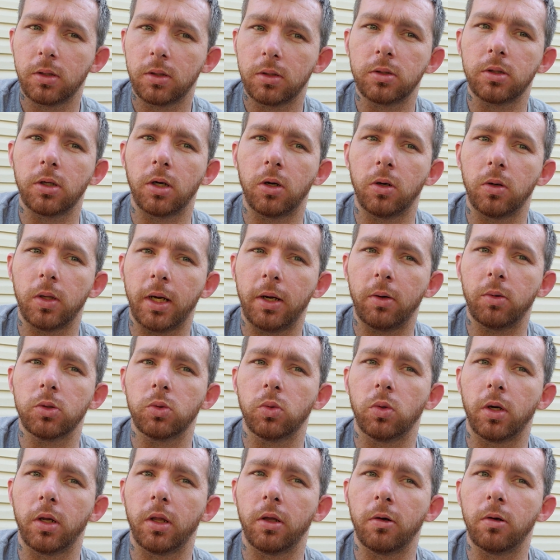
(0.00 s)
So that was
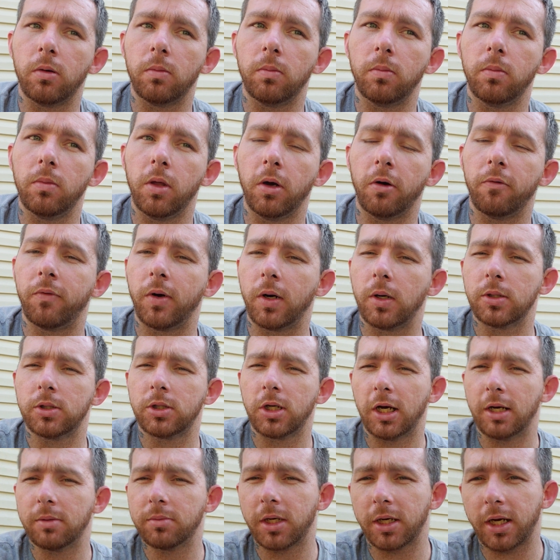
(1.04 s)
one of the first
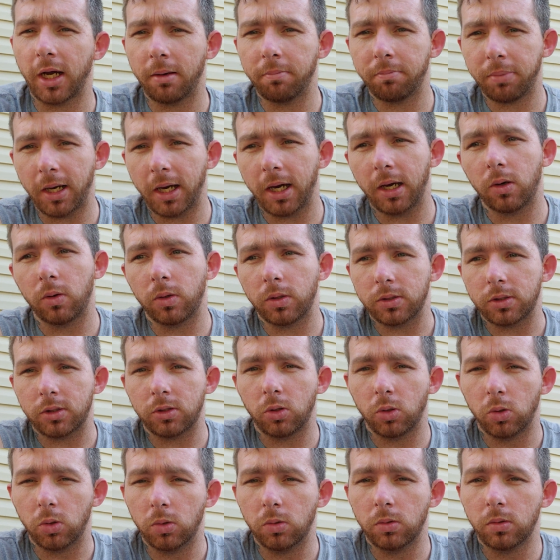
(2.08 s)
times I got paddled at
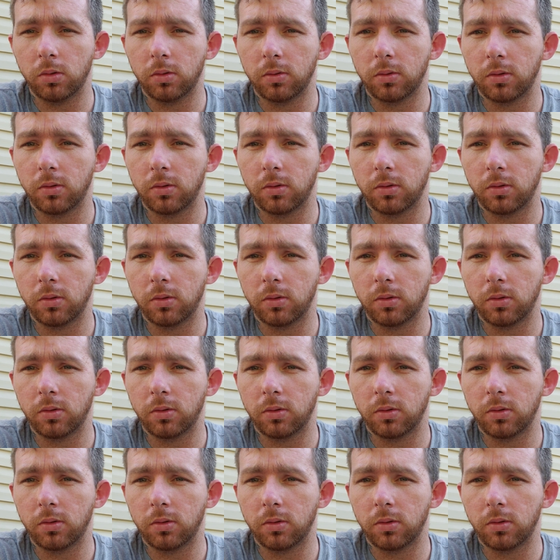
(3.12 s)
school.